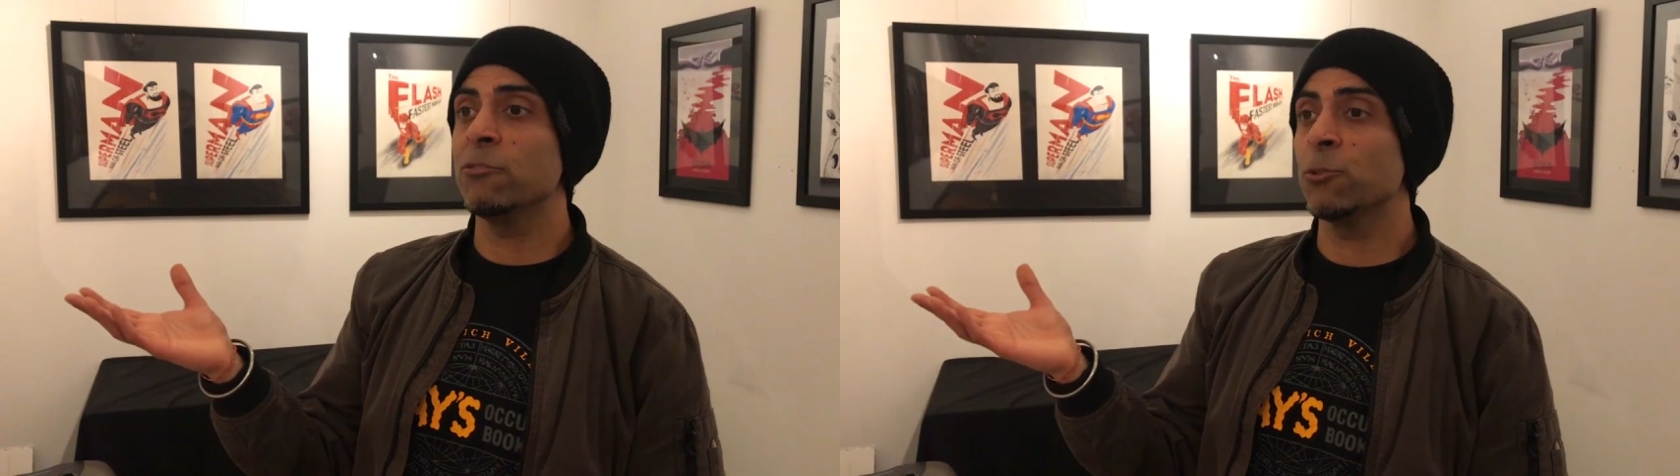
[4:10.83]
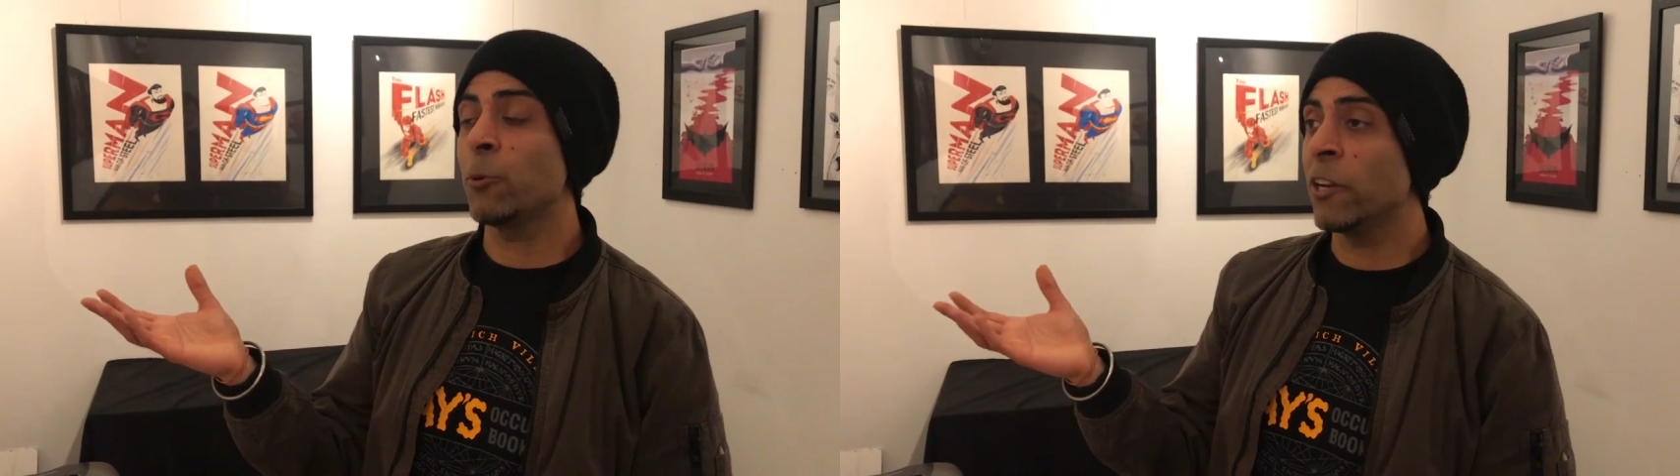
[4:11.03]

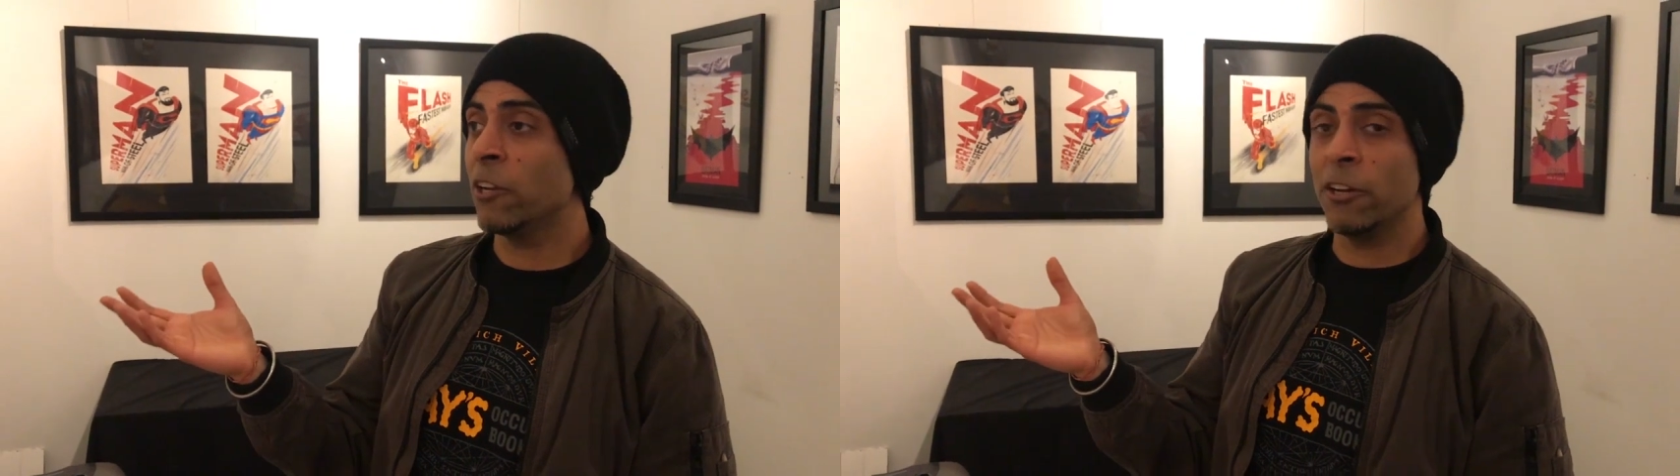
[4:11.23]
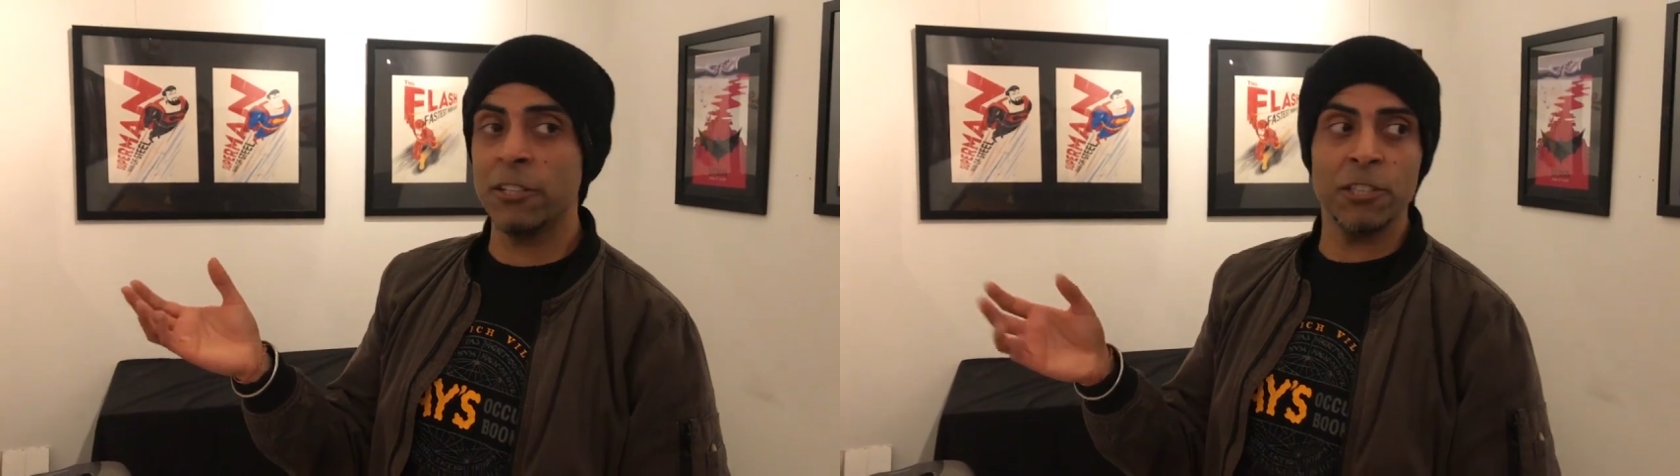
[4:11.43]
for
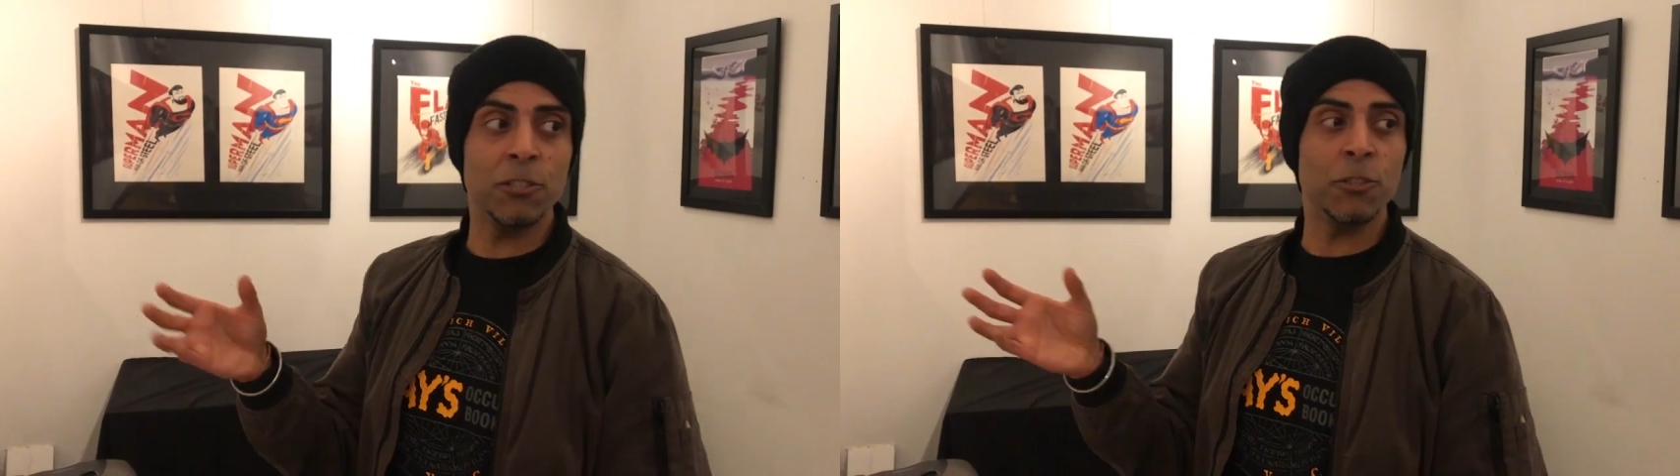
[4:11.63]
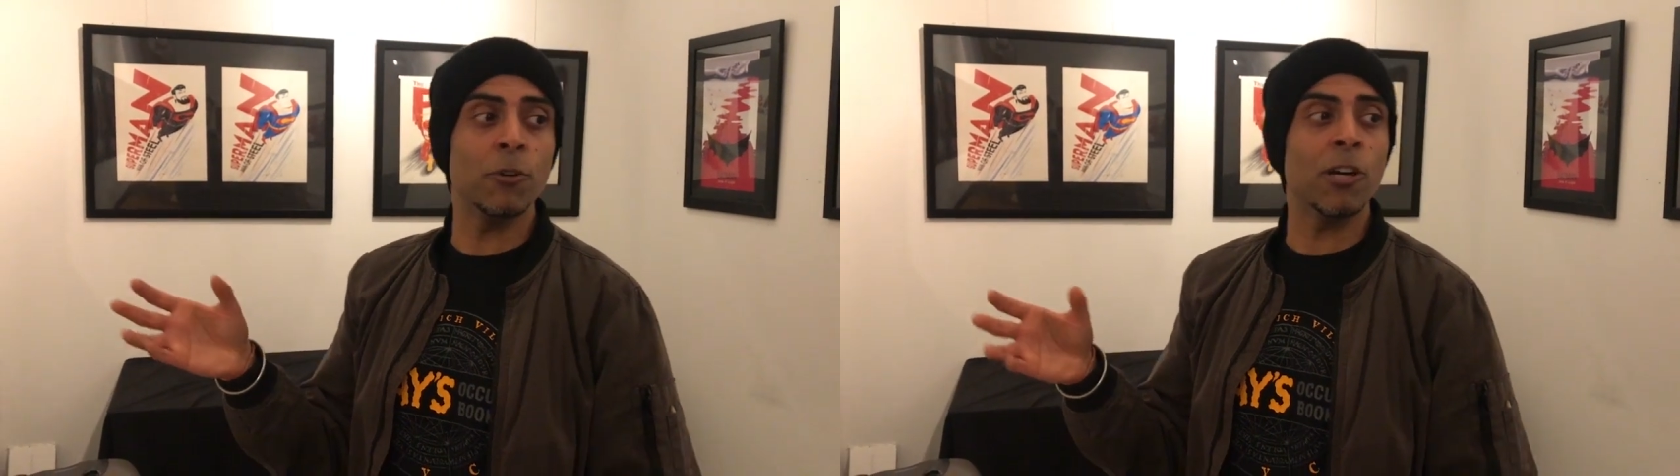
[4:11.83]
2019
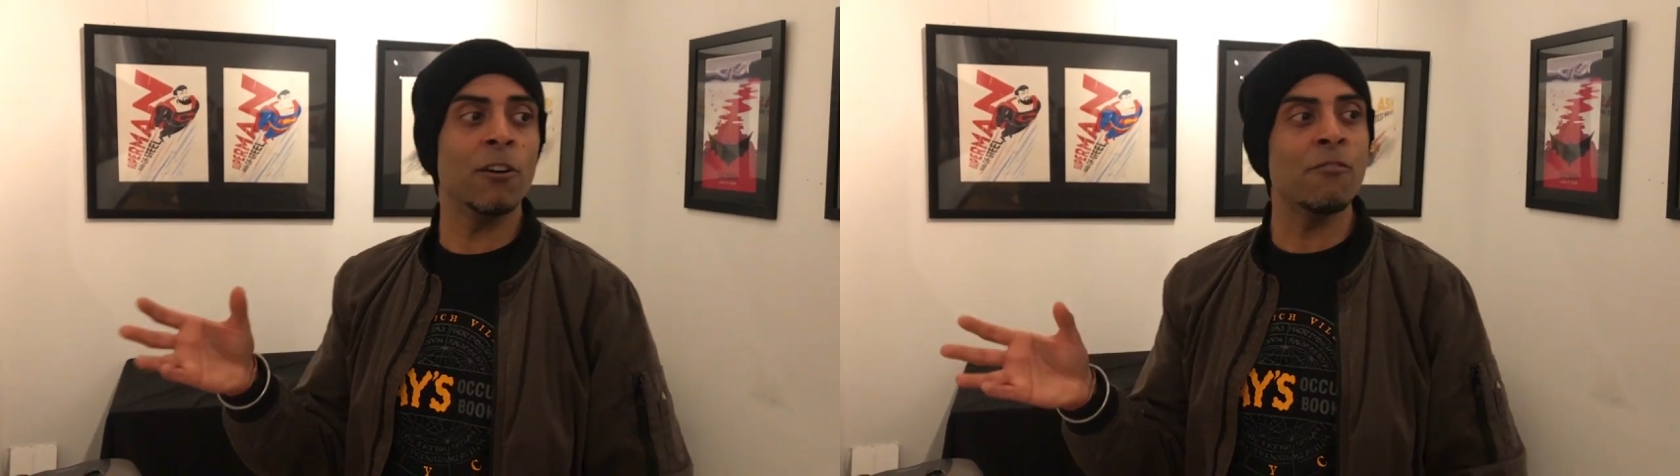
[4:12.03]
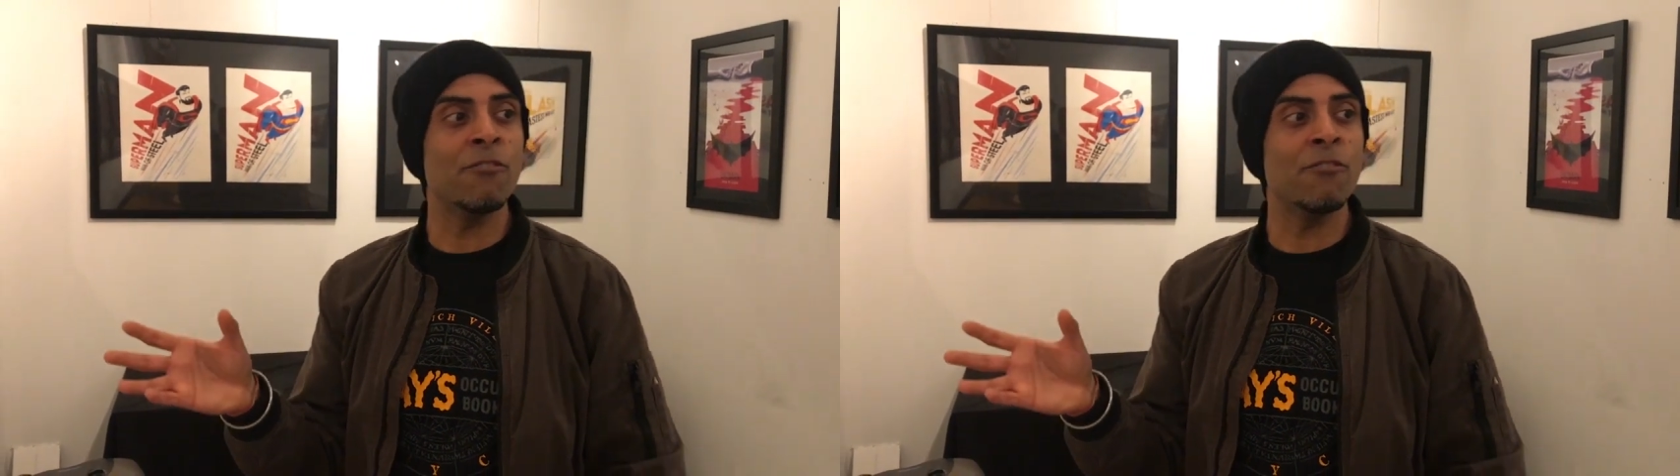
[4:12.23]
to do a cover